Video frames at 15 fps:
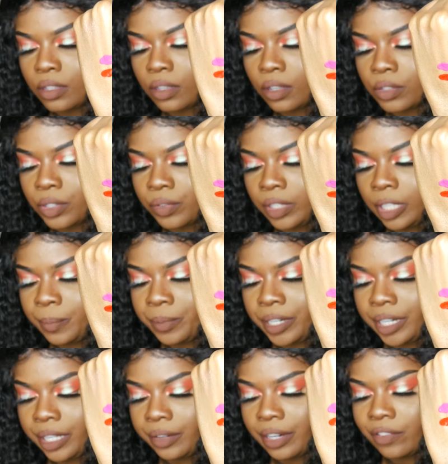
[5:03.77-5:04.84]
So those are really
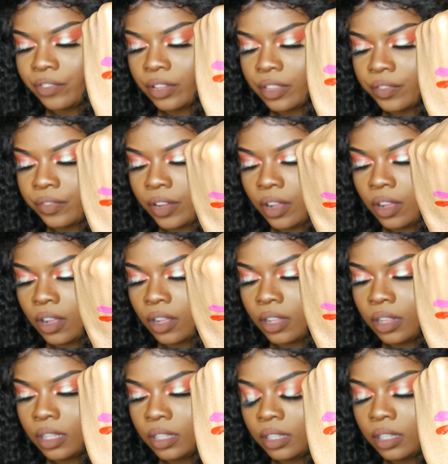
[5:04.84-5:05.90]
pretty, great for the
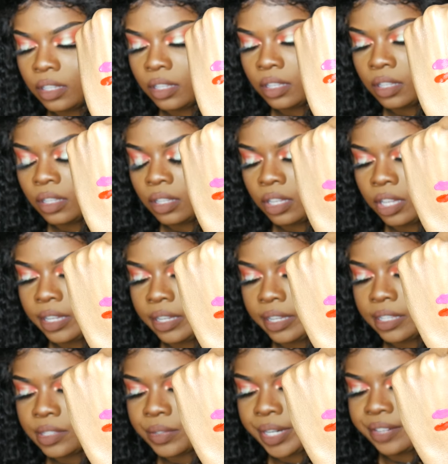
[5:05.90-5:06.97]
fall.
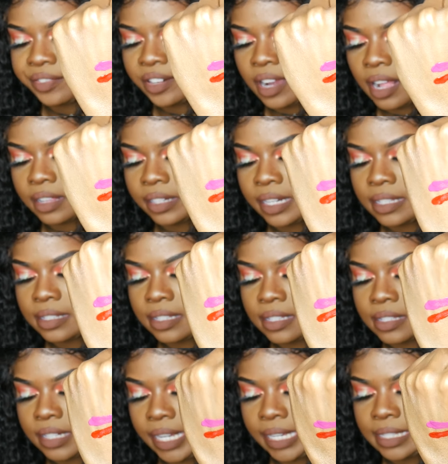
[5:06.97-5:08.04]
It's great for holiday
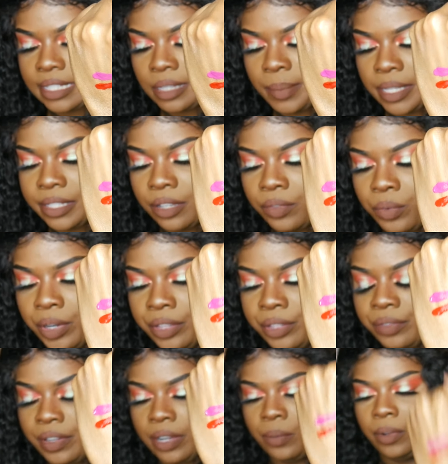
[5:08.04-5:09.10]
season. I can see myself wearing
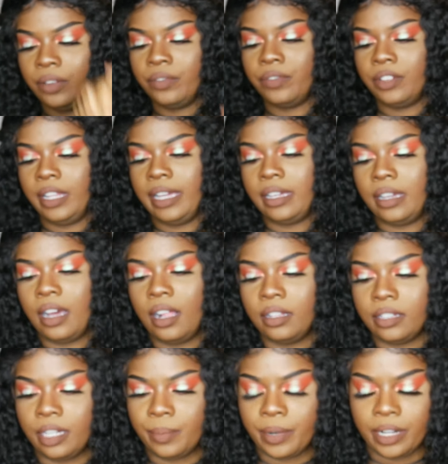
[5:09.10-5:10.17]
the red one for like a
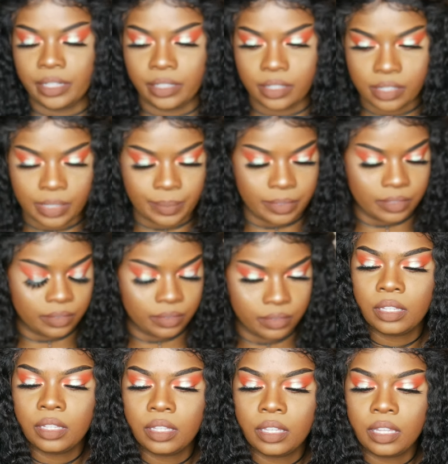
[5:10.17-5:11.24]
holiday party or something.
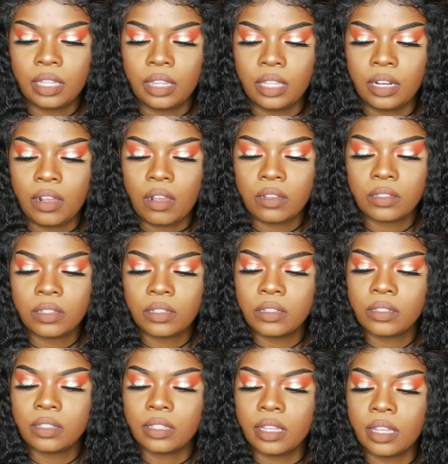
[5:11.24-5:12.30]
And then also
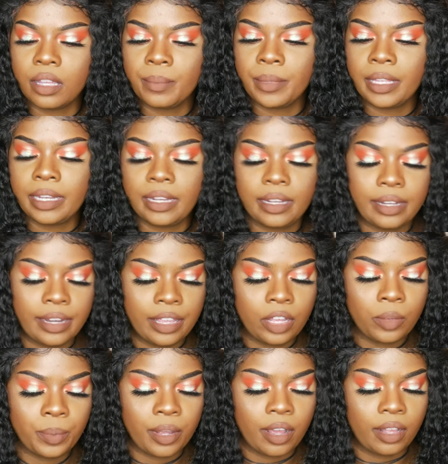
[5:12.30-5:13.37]
some
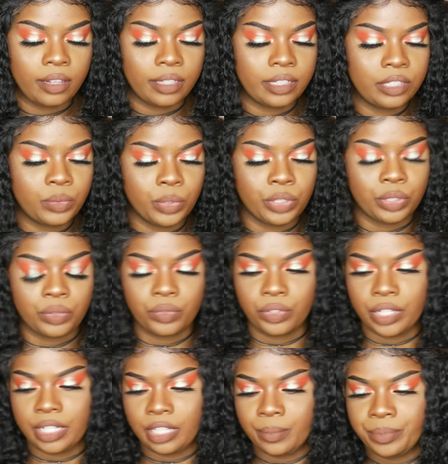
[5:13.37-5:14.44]
nail polish, which is
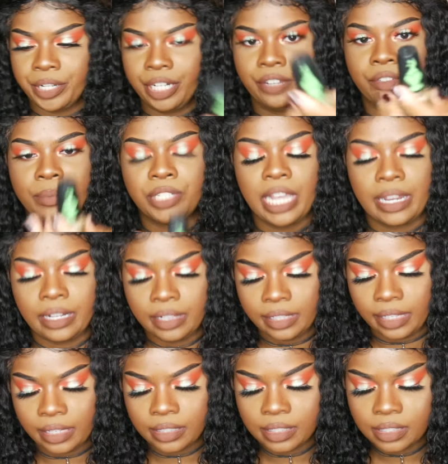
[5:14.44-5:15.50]
really pretty, from China
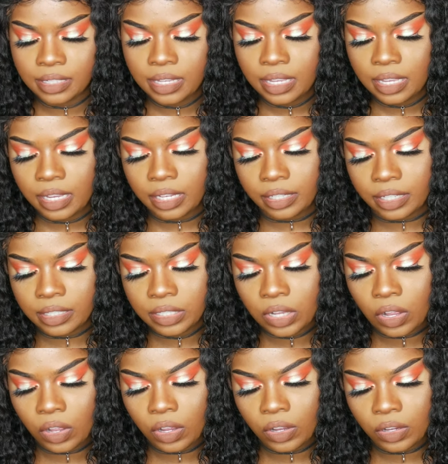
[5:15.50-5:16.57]
Glaze. And it's
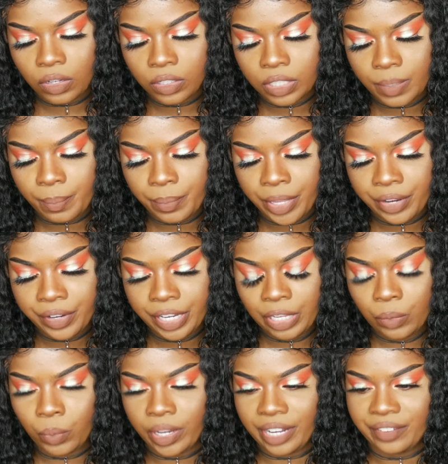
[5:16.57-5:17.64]
called Mary
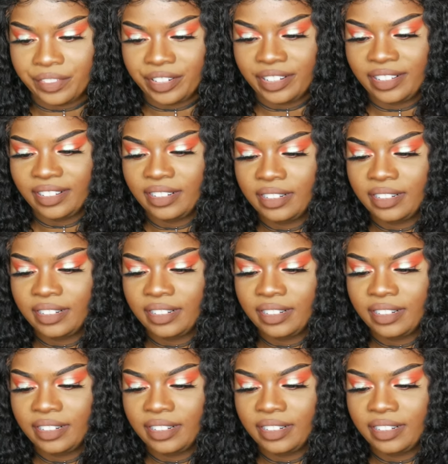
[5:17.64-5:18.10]
Whatever.